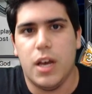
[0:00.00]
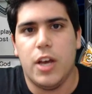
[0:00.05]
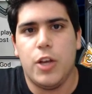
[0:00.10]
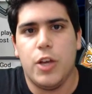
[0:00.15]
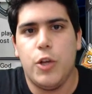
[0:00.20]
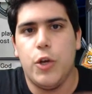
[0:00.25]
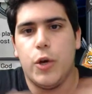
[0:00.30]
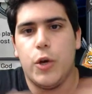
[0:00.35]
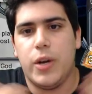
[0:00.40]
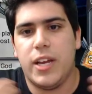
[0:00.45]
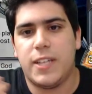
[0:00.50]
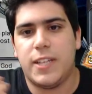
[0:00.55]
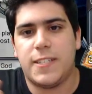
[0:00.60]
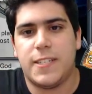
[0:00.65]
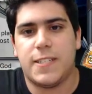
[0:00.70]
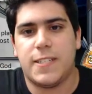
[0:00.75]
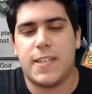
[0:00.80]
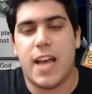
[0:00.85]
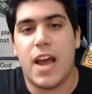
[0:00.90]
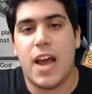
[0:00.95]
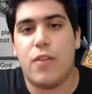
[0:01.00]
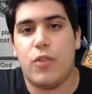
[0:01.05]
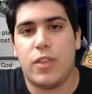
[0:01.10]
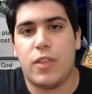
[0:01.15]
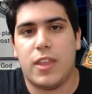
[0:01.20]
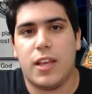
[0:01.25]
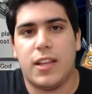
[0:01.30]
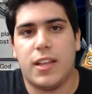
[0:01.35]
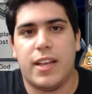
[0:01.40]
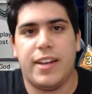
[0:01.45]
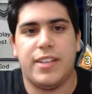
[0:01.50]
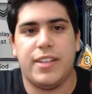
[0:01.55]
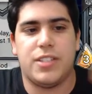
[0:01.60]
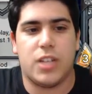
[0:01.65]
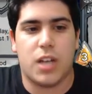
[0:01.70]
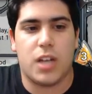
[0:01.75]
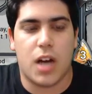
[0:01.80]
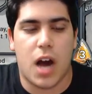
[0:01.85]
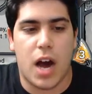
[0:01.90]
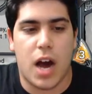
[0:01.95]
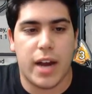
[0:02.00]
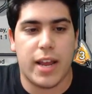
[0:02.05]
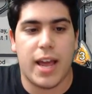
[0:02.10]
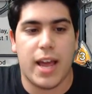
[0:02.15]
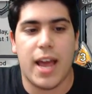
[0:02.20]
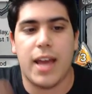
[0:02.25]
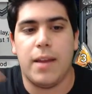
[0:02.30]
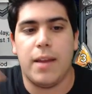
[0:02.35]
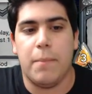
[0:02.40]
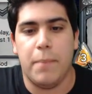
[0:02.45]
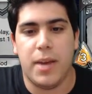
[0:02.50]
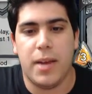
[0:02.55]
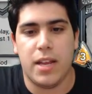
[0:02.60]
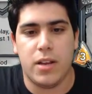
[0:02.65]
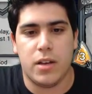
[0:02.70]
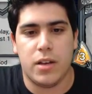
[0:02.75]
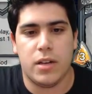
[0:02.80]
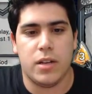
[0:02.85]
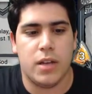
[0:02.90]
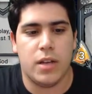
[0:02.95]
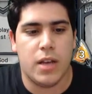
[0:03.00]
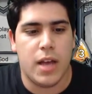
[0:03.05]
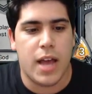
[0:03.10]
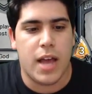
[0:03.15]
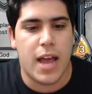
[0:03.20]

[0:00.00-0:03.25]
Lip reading: units is everything that is a god and a minion.